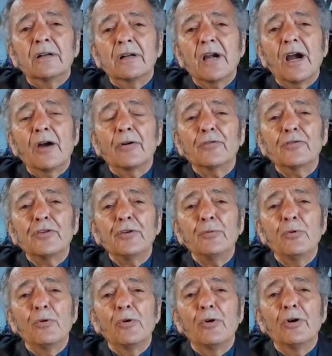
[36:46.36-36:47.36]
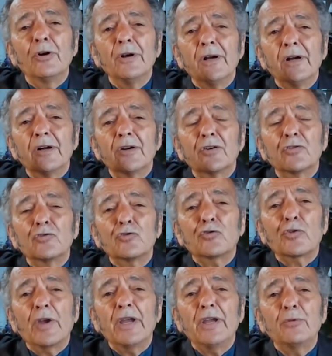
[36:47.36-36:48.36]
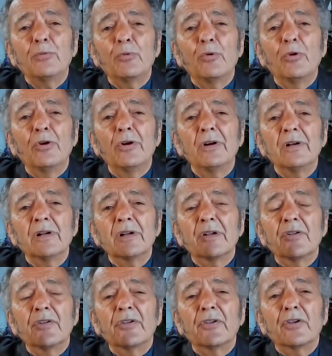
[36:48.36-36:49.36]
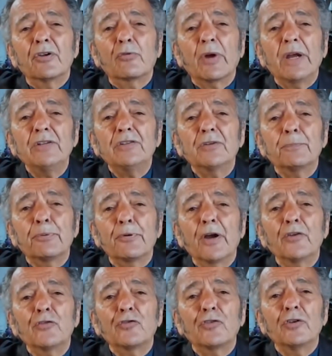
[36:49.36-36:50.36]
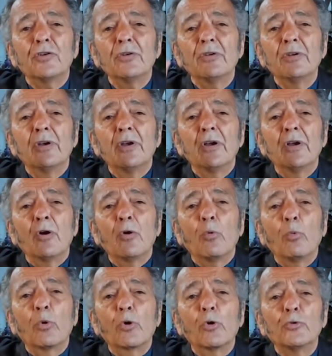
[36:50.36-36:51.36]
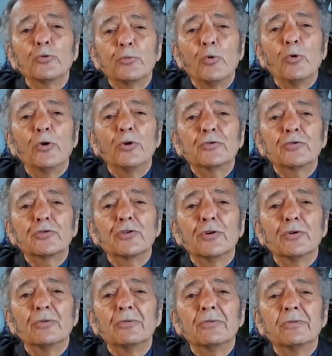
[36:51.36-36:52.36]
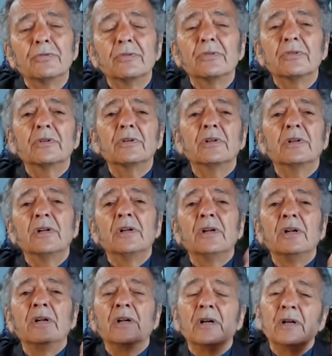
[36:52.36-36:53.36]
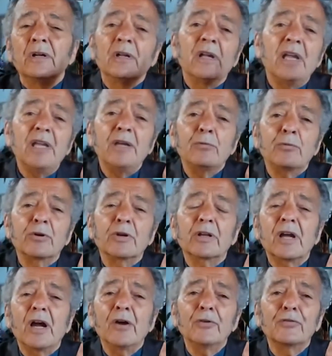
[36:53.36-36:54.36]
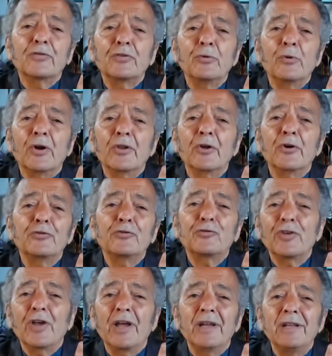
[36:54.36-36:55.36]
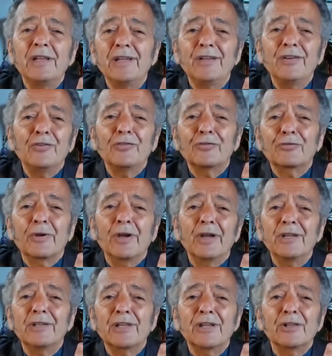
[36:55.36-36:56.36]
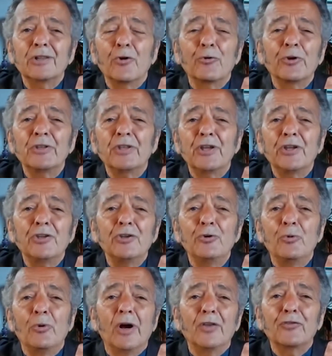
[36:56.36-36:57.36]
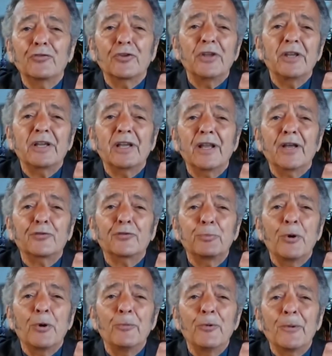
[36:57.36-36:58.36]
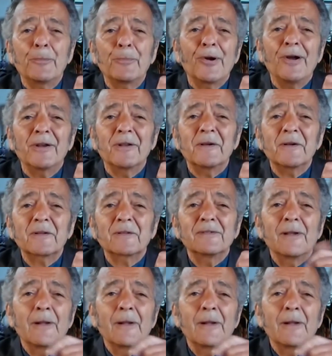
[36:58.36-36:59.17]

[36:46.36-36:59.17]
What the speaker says: Currency war, trade war, Great Depression, World War II. Hey, we're in a currency war. Those Chinese, right? They're lowering their yuan so they could export more product.